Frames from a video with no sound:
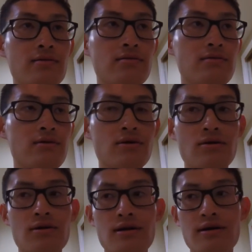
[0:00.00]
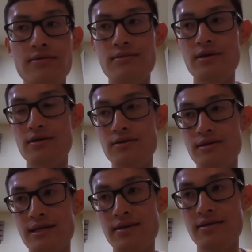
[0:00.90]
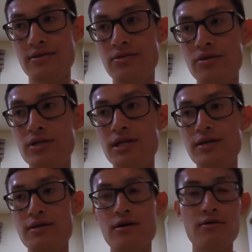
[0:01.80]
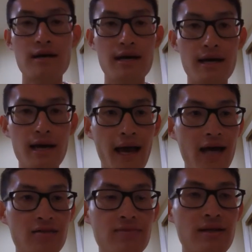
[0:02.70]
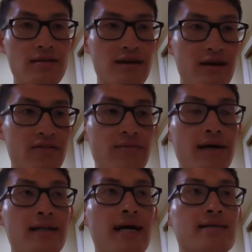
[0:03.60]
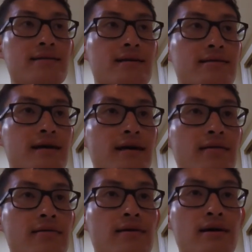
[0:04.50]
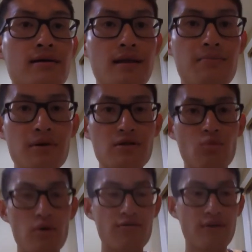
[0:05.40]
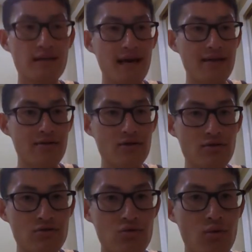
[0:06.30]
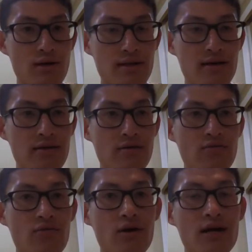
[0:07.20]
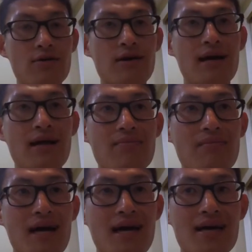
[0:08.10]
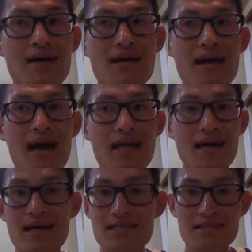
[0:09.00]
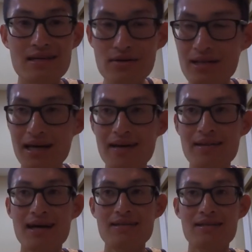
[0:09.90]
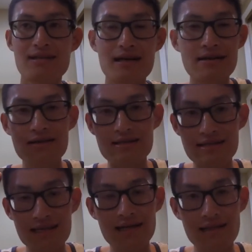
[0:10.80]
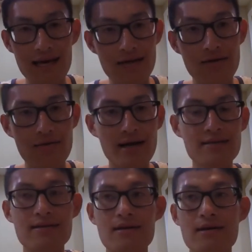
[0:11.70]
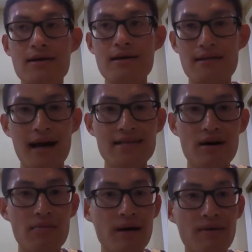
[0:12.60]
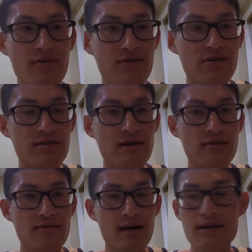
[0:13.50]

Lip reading: or say the surgeon, asked me to take off my glasses, and they put the word font at 20, 400, and I still cannot clearly see the letter, right? That's how bad my vision is, right?